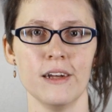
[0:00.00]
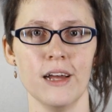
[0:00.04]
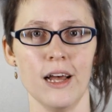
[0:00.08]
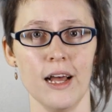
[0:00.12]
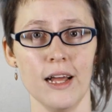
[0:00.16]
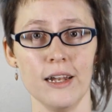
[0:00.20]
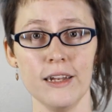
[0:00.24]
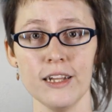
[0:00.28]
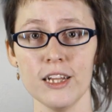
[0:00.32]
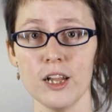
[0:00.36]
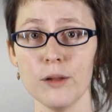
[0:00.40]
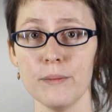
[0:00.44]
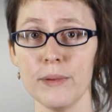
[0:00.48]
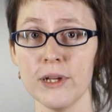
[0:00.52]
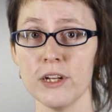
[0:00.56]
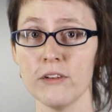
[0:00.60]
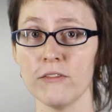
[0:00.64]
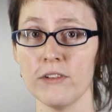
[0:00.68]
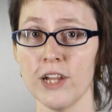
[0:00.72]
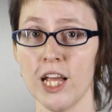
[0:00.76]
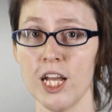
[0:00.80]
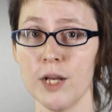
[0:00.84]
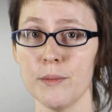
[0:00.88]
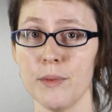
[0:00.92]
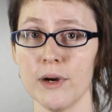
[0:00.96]
A little bit of
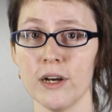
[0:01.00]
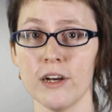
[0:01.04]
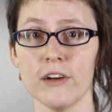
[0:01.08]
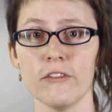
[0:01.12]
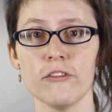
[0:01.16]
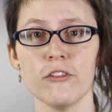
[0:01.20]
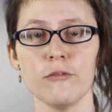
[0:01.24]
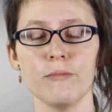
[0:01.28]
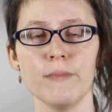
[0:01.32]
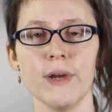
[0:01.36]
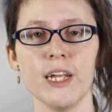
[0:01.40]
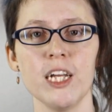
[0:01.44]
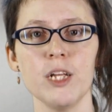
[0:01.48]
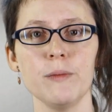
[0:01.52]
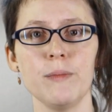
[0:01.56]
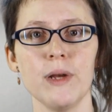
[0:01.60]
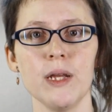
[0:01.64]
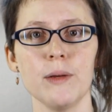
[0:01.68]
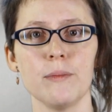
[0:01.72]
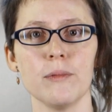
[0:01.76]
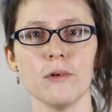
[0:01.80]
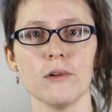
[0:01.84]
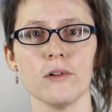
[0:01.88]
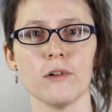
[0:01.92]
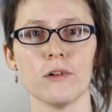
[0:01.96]
labour from many
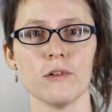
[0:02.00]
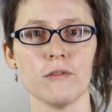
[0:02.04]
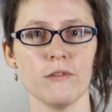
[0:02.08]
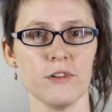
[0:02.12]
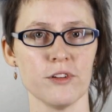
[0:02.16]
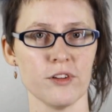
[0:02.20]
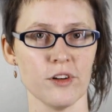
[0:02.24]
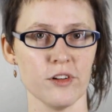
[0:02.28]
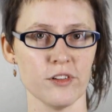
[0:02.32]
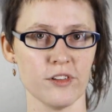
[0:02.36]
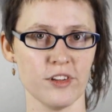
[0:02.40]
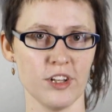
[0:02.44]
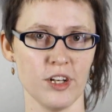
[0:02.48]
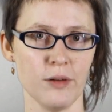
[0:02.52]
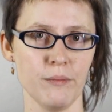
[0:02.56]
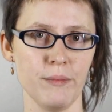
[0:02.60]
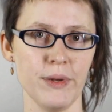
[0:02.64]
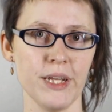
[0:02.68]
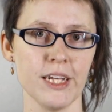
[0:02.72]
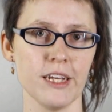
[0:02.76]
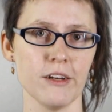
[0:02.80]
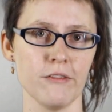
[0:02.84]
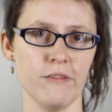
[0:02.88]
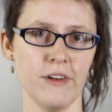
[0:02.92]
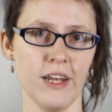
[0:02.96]
people results in a
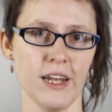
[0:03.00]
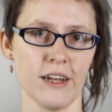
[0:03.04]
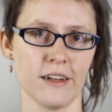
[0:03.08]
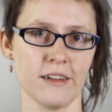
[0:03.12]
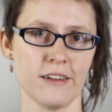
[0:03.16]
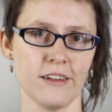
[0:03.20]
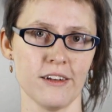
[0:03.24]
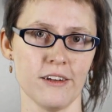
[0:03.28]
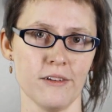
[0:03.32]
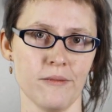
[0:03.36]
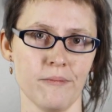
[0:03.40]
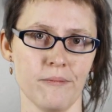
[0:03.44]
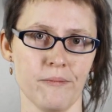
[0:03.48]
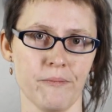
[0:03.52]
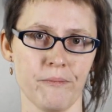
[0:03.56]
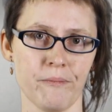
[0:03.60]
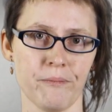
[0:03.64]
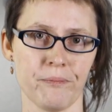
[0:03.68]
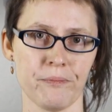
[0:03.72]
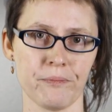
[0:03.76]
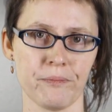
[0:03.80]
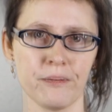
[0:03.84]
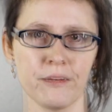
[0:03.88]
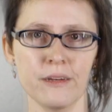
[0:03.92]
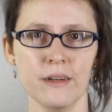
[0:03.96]
big effect.
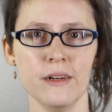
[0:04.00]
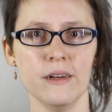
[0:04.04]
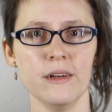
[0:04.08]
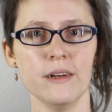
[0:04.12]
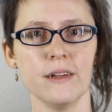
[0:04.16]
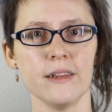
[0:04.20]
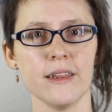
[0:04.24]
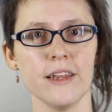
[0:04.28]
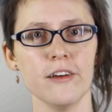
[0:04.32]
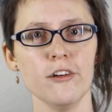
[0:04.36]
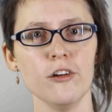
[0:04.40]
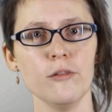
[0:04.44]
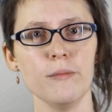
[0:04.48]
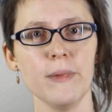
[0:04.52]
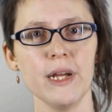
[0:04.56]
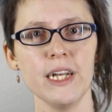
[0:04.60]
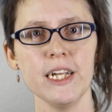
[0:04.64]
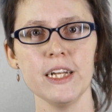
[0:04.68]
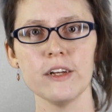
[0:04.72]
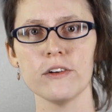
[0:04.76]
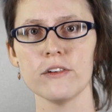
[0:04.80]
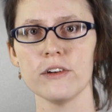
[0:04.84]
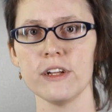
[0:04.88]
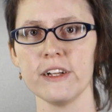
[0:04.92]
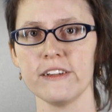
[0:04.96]
There are
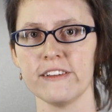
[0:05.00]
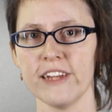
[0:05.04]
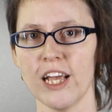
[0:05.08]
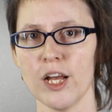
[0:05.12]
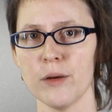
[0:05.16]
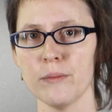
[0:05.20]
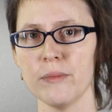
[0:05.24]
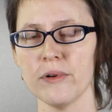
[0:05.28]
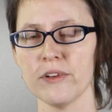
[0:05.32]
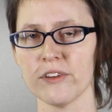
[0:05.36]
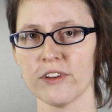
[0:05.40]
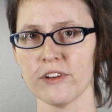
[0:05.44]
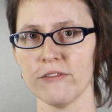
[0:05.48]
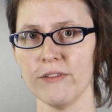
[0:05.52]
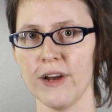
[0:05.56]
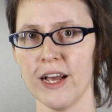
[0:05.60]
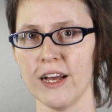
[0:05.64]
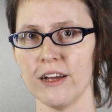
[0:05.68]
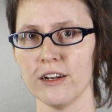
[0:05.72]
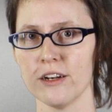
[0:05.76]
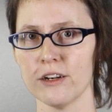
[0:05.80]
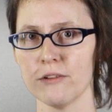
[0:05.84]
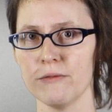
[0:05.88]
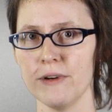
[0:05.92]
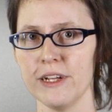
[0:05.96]
many good examples
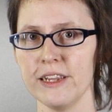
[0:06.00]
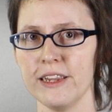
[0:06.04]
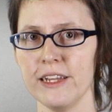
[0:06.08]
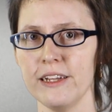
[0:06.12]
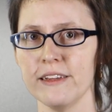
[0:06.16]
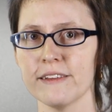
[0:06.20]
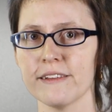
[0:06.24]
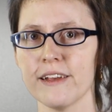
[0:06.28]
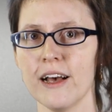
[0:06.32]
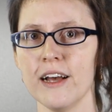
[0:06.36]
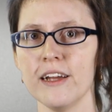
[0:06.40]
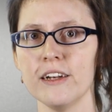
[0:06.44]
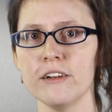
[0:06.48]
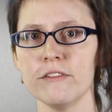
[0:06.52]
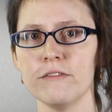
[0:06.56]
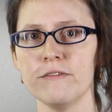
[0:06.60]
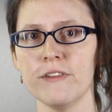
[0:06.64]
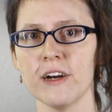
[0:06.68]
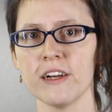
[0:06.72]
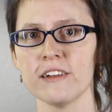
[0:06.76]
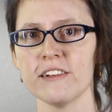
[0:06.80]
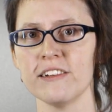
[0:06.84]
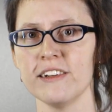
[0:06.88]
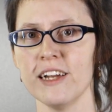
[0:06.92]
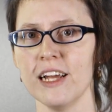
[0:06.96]
around where these kind of
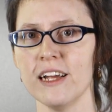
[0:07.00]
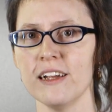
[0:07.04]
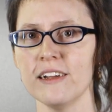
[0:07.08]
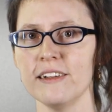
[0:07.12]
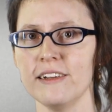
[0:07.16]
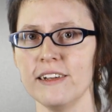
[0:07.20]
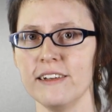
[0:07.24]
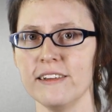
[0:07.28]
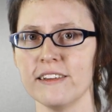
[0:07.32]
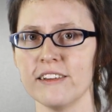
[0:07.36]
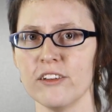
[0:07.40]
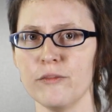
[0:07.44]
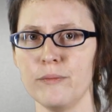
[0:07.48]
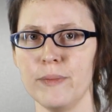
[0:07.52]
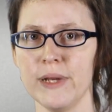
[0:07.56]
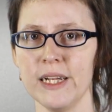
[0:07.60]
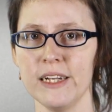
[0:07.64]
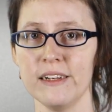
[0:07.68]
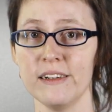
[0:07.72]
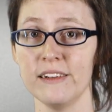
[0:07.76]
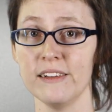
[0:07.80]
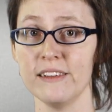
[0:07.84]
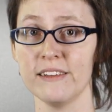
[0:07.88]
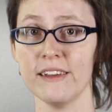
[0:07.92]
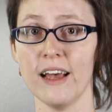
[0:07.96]
functionalities have
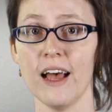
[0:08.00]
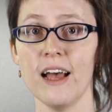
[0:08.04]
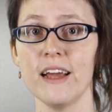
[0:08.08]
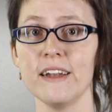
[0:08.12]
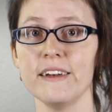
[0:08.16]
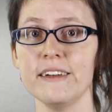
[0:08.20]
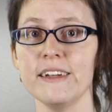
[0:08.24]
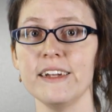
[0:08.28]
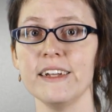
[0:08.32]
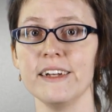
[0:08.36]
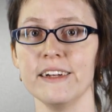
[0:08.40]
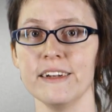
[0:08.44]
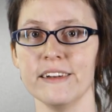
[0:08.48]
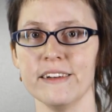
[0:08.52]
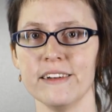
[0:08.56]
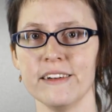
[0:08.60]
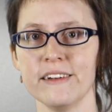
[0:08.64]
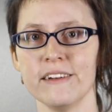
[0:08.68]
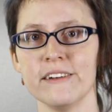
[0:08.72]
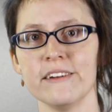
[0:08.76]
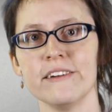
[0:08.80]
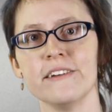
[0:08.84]
been designed in.